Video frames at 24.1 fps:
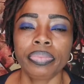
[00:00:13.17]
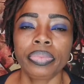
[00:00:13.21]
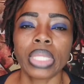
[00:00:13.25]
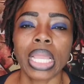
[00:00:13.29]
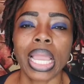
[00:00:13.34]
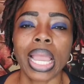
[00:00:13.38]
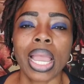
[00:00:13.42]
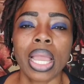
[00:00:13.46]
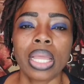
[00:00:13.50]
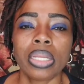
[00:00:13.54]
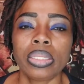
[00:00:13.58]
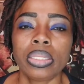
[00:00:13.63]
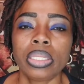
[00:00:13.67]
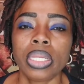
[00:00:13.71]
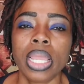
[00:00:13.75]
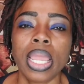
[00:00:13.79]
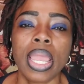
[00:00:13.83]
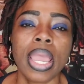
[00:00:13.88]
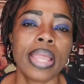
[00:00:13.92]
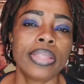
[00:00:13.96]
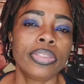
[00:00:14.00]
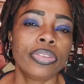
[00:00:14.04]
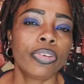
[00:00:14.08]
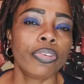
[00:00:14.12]

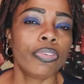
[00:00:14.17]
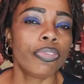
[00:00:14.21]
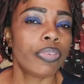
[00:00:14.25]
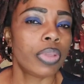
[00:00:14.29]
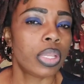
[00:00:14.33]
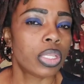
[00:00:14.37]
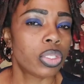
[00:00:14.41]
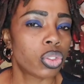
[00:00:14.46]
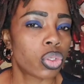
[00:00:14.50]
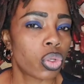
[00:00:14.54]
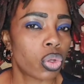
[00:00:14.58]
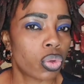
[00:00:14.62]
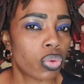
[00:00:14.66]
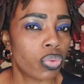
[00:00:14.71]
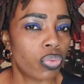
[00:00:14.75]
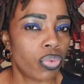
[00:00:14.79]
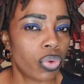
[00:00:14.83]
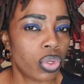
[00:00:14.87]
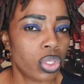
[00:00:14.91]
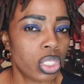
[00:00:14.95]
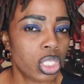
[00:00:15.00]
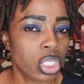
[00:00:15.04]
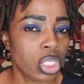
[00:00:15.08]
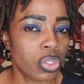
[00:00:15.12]
and I don't fit talk for
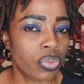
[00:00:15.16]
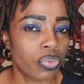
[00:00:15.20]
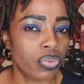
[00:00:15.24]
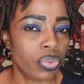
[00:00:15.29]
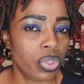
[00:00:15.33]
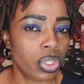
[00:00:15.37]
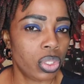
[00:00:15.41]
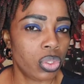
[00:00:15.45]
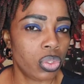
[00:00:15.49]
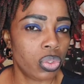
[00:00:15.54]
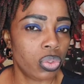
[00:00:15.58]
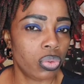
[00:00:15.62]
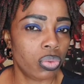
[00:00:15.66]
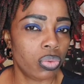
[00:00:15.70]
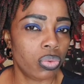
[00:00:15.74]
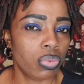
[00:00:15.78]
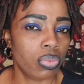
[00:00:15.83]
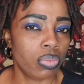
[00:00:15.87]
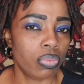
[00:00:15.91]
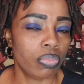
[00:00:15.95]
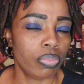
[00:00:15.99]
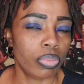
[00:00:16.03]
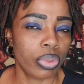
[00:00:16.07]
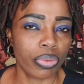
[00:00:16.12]
this video
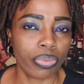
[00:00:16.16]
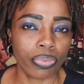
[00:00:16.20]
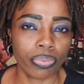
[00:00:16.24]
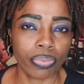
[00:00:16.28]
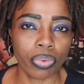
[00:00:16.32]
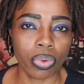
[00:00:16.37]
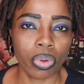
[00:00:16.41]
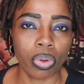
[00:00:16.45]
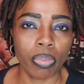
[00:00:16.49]
before.